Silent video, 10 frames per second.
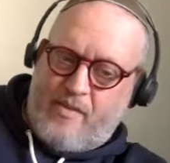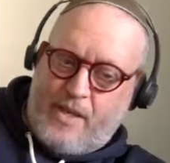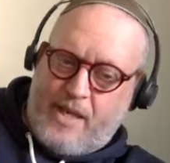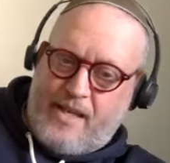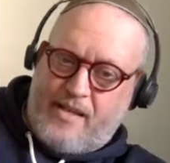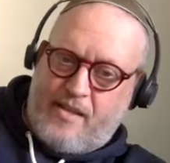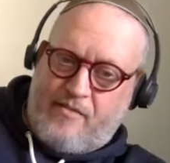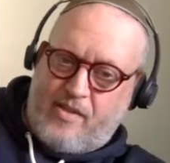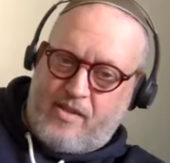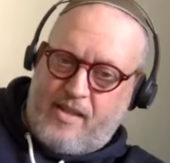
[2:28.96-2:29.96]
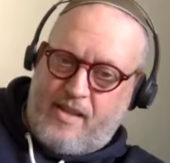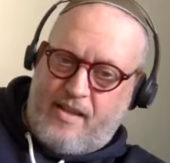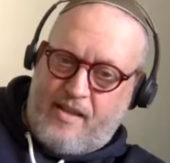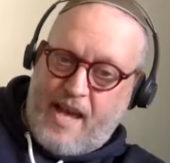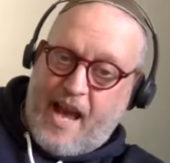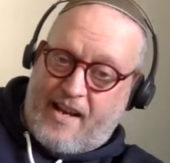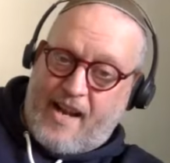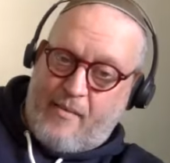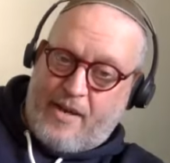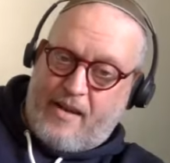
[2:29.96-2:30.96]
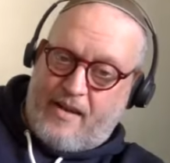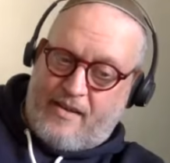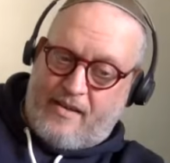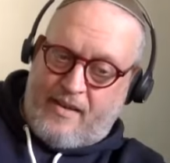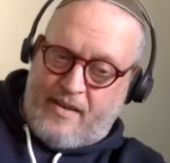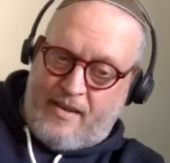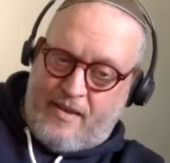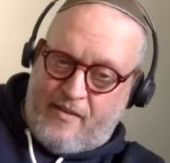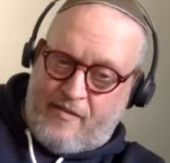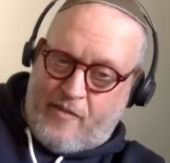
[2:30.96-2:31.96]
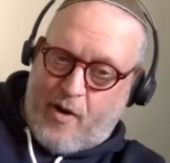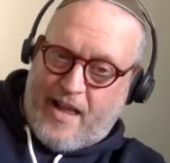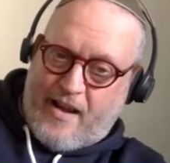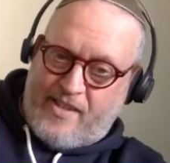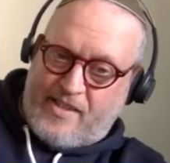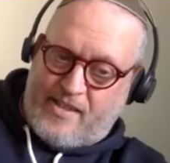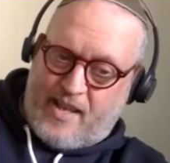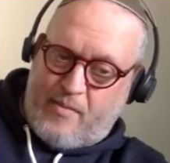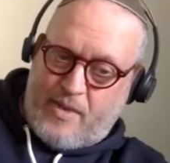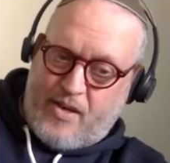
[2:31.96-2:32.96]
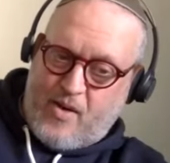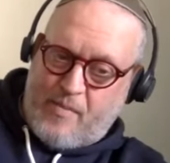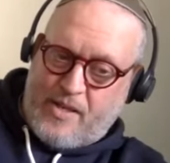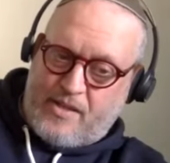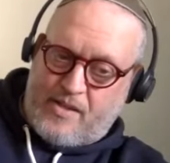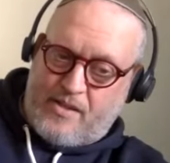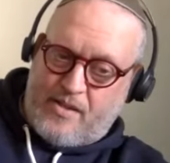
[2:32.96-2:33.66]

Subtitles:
even begin to foresee the economic fallout of this is going to be enormous.